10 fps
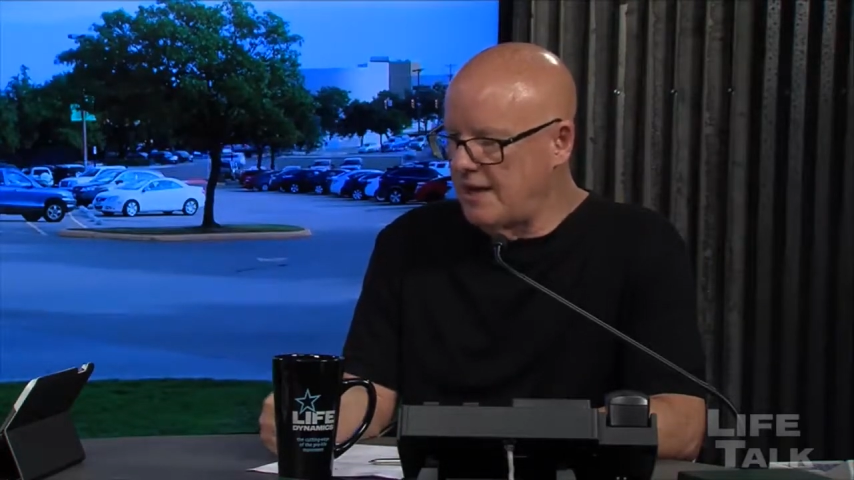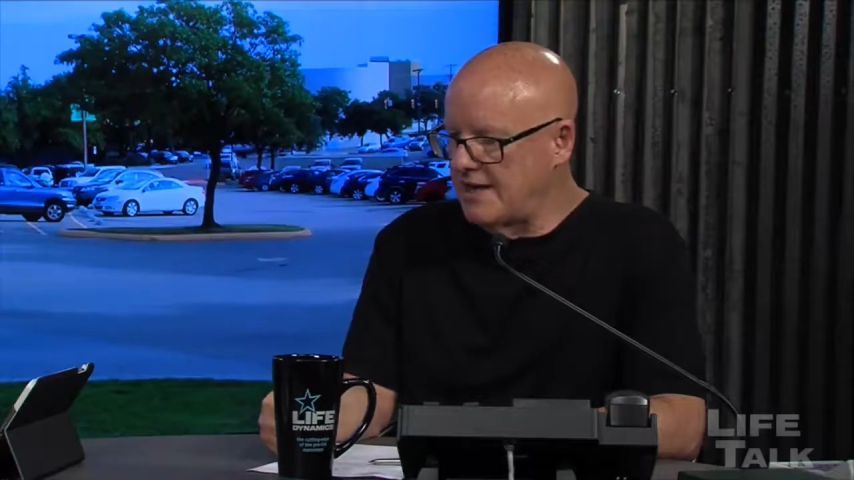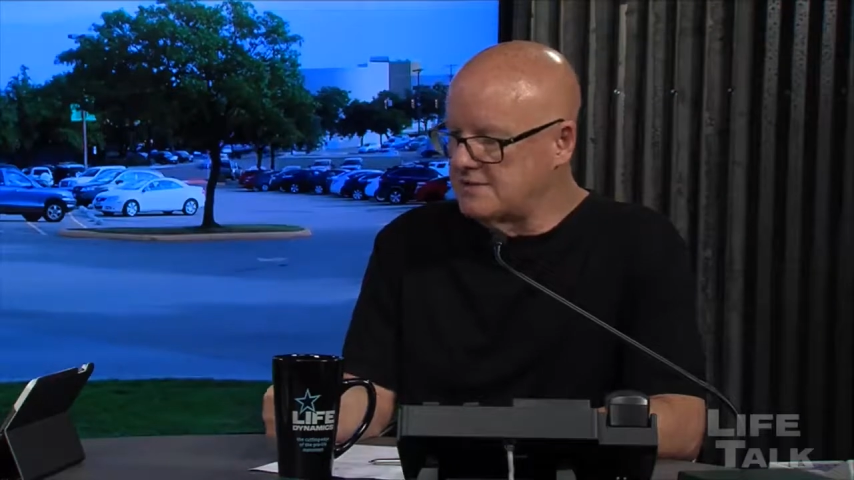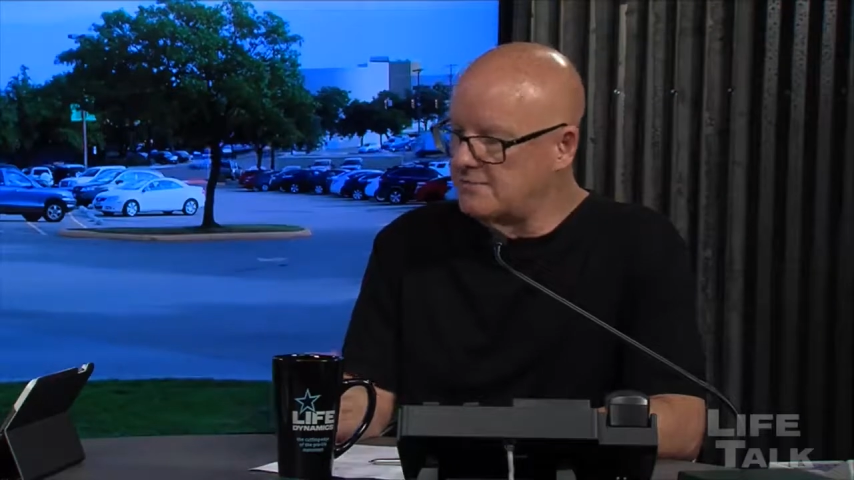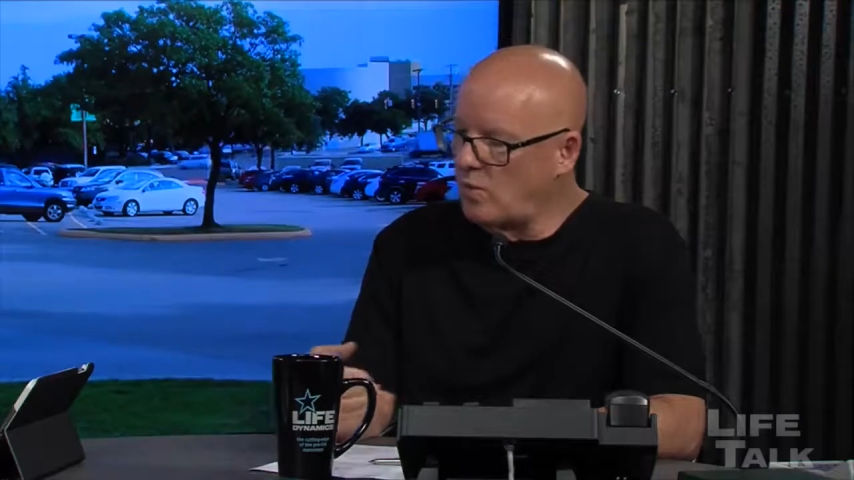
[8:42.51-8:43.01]

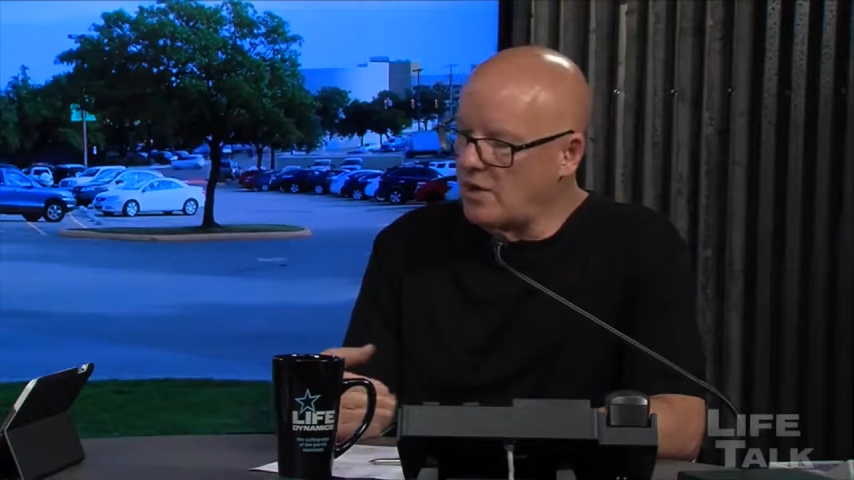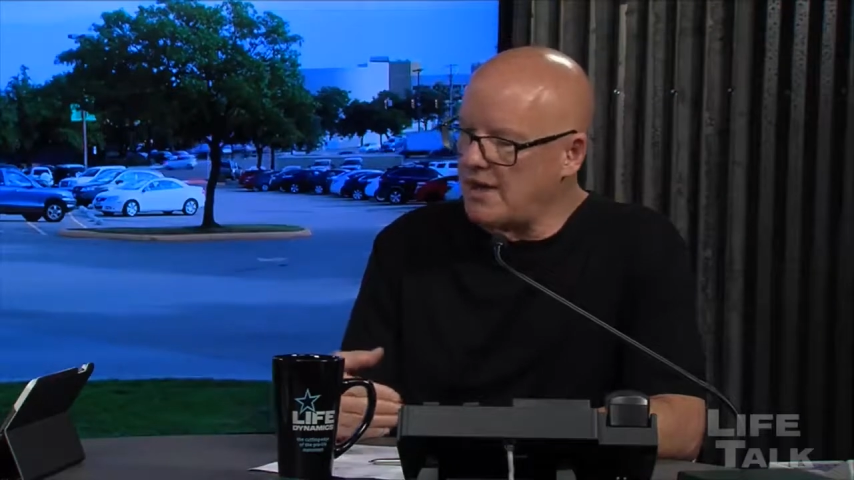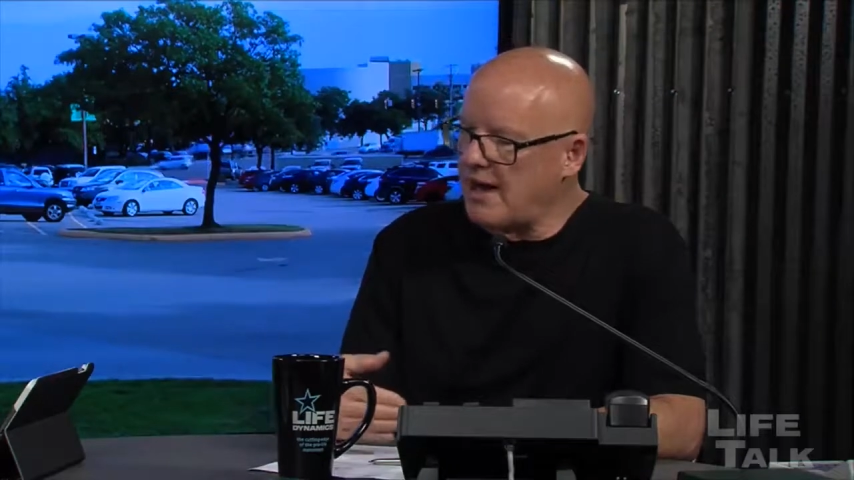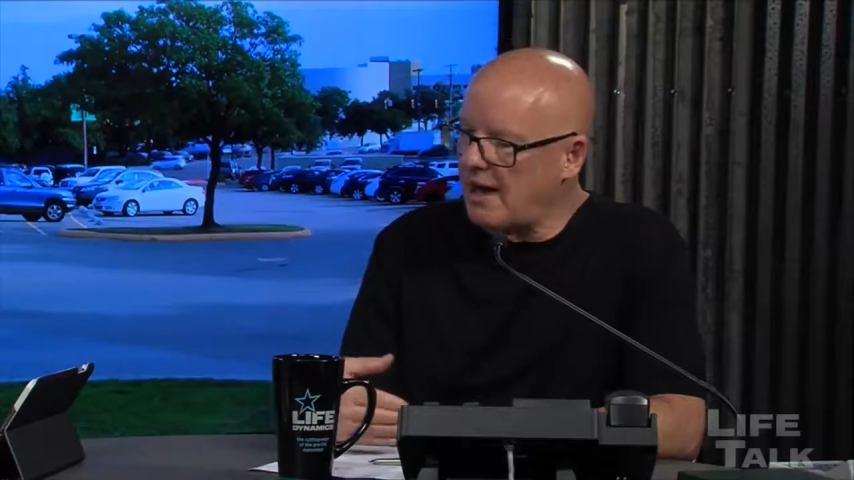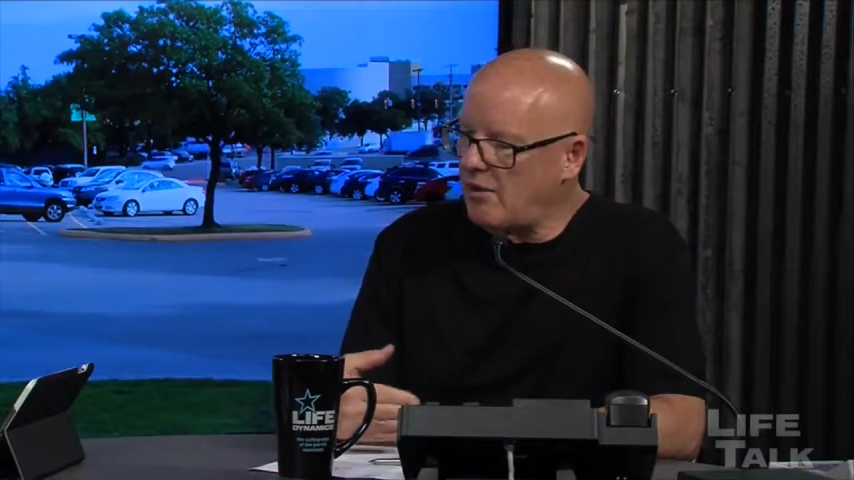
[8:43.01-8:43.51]
has
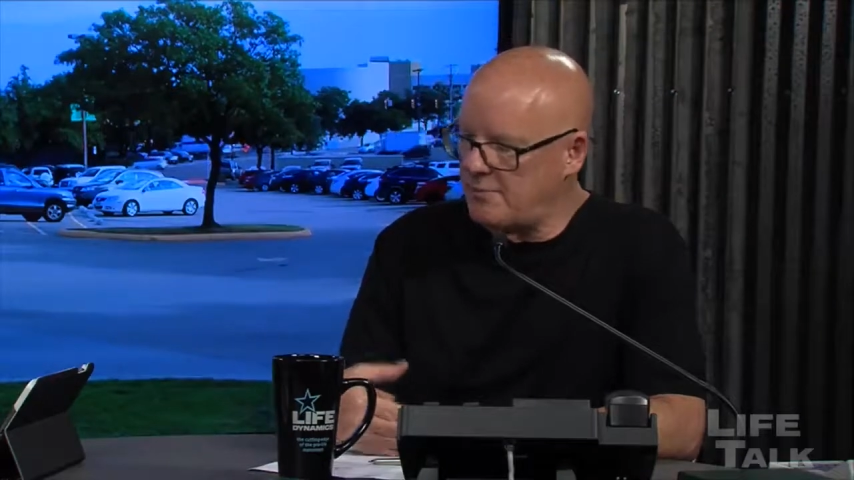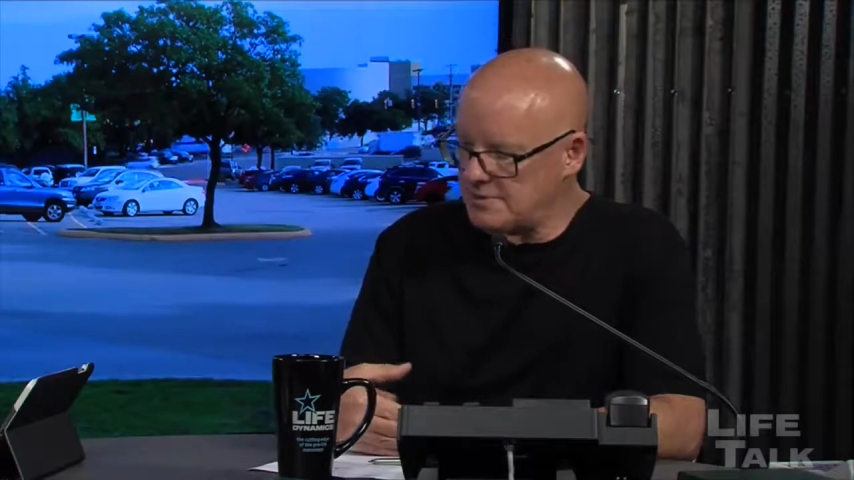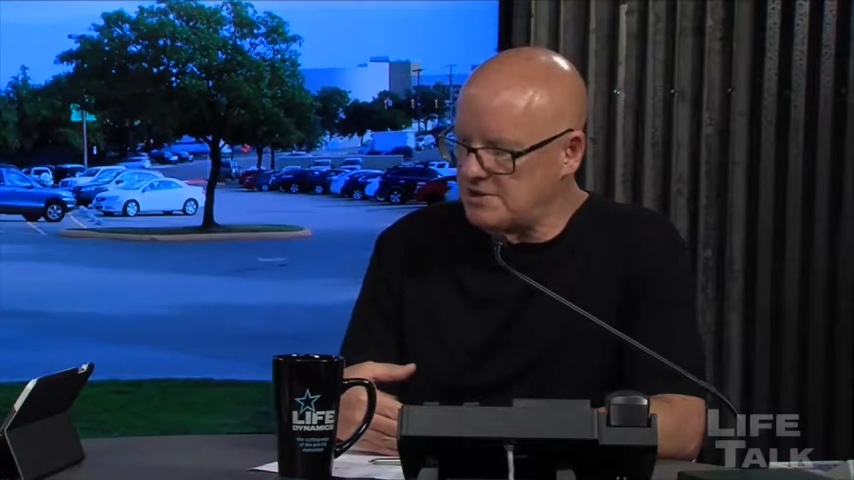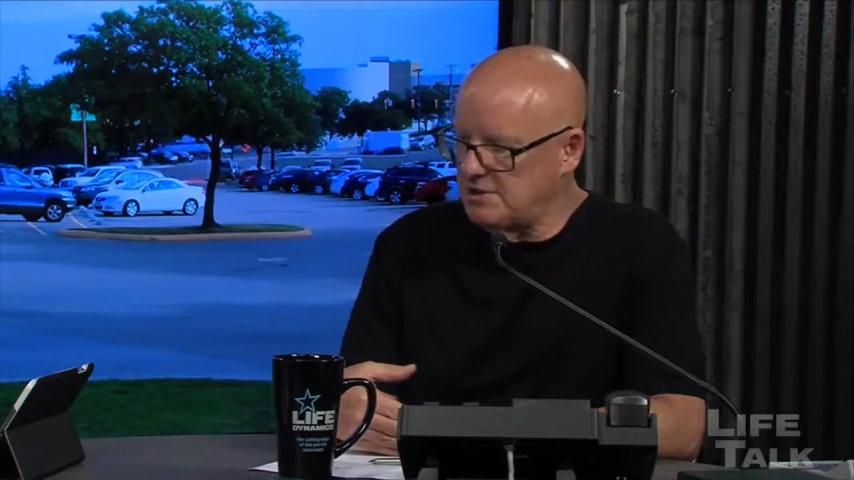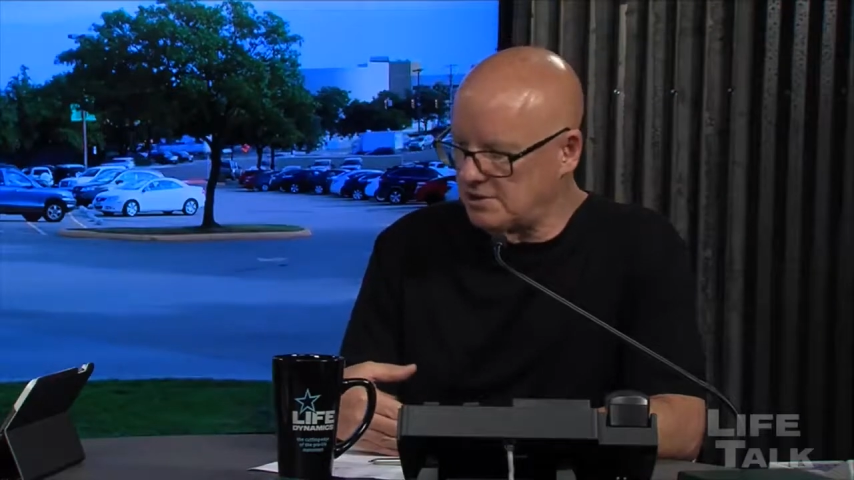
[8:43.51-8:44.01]
supported our
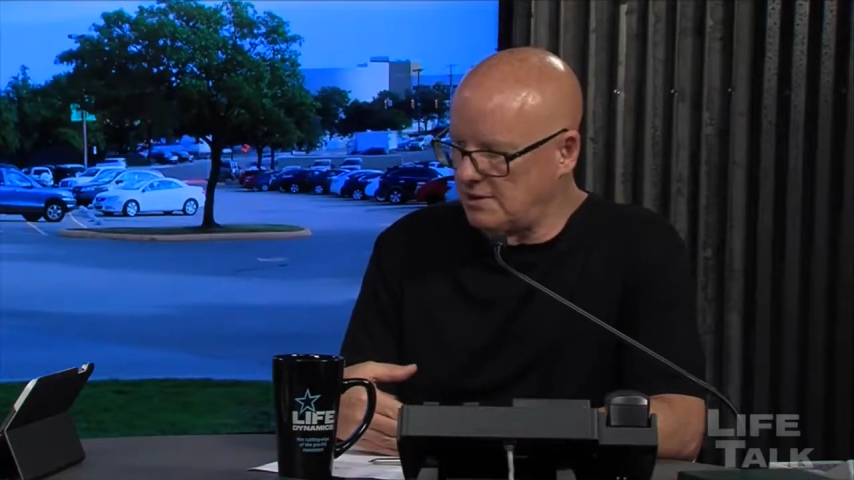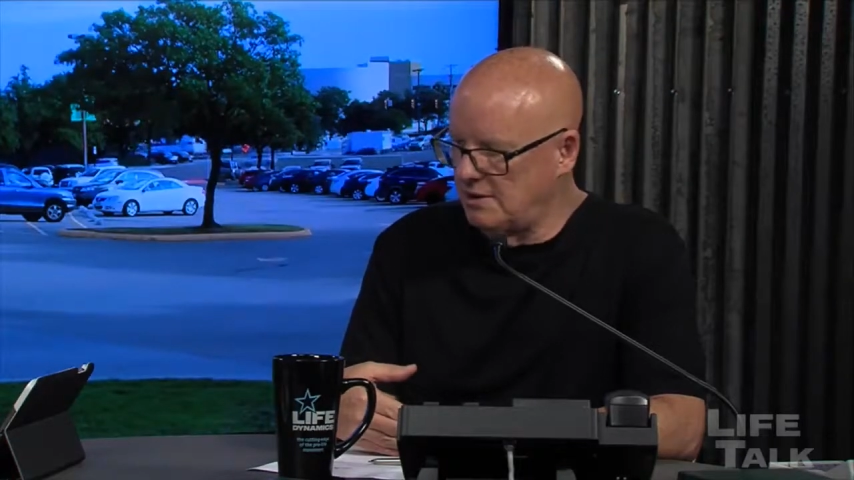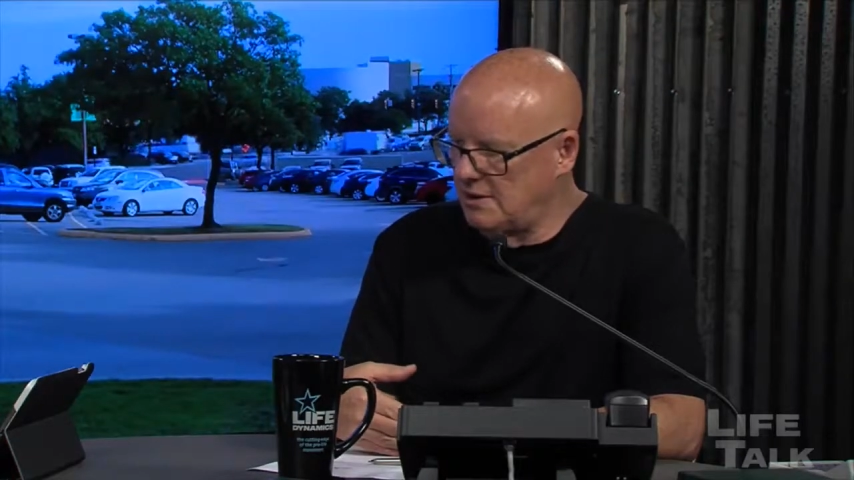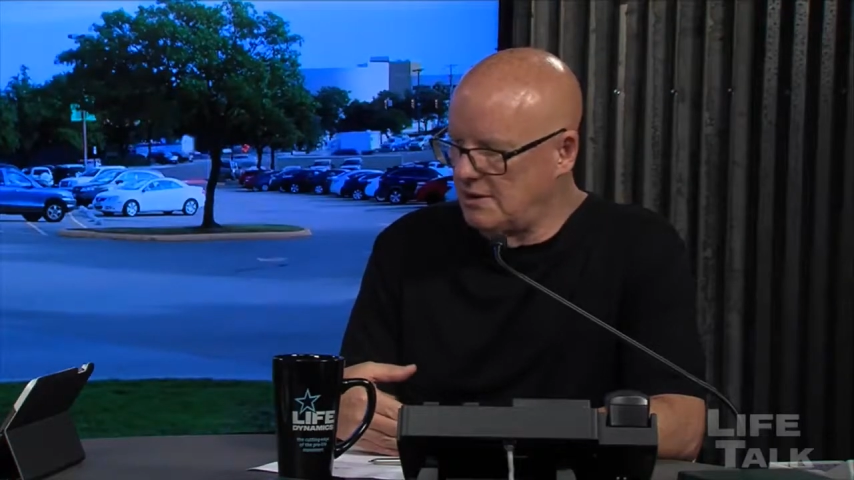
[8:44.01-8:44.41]
position.